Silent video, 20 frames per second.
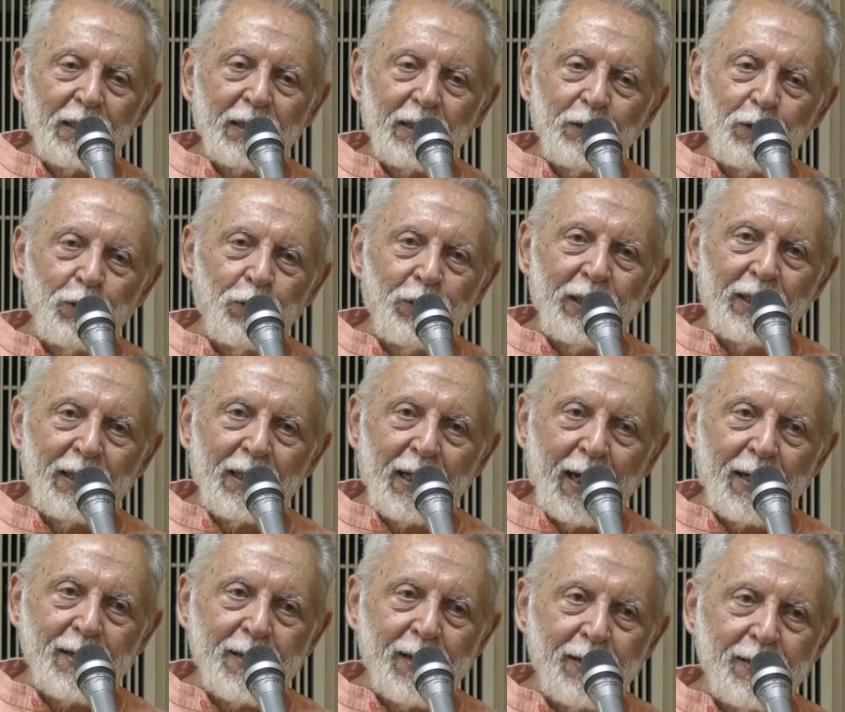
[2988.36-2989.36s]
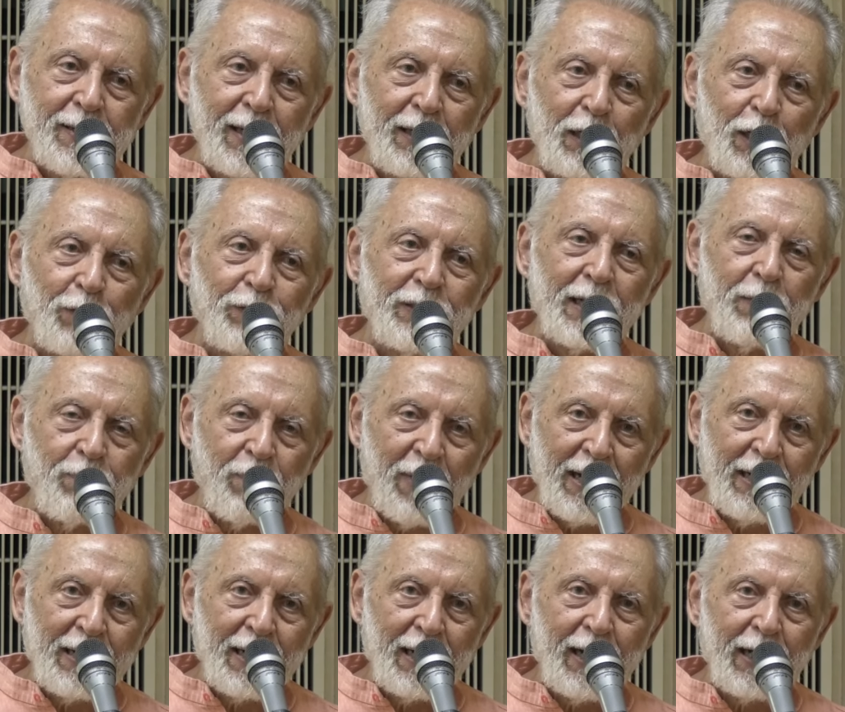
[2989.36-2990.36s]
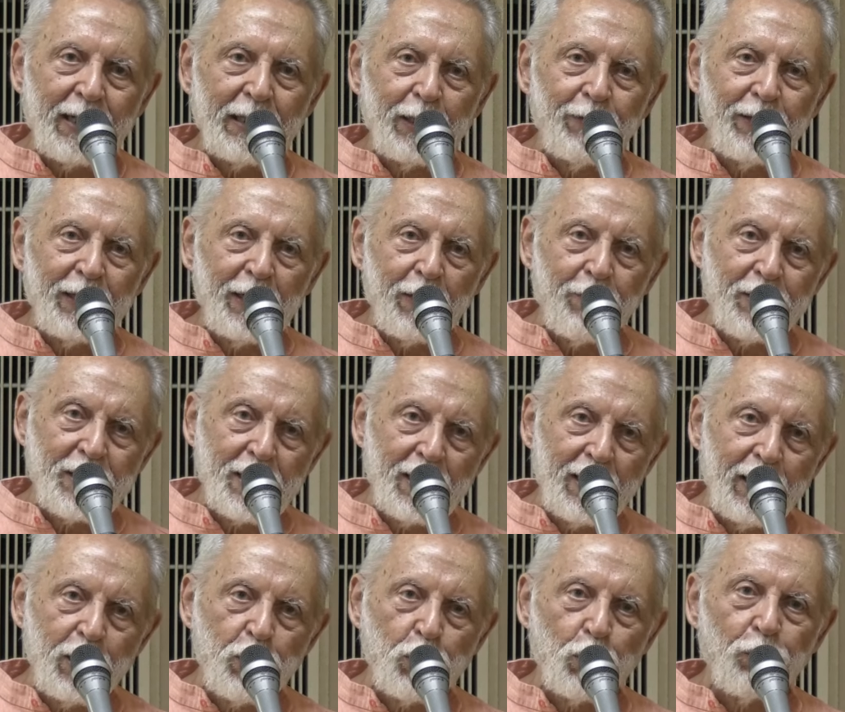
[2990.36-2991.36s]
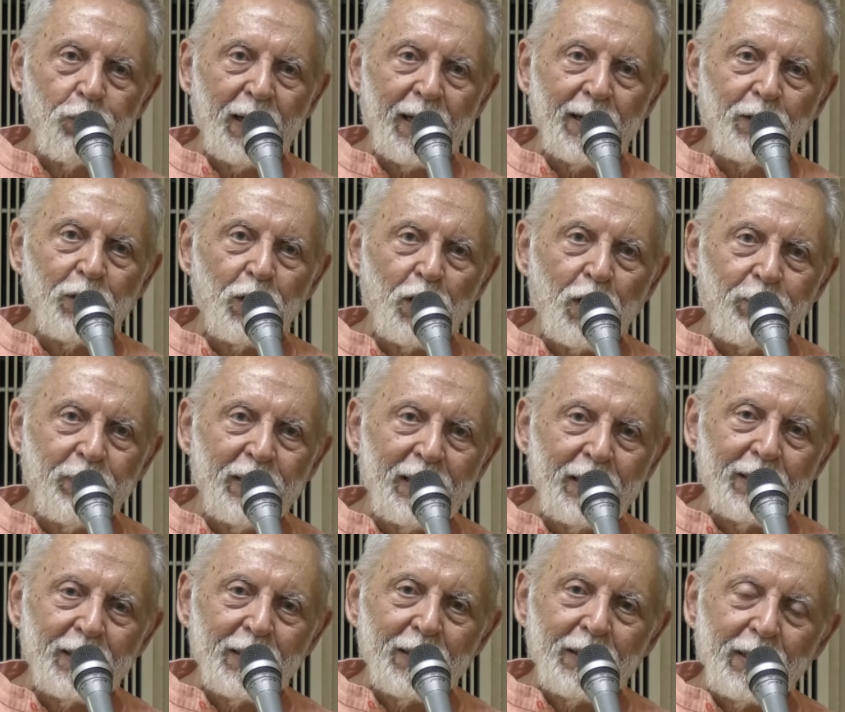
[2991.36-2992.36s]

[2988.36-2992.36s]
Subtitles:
do it as a result of that mental activity which leads to philanthropy.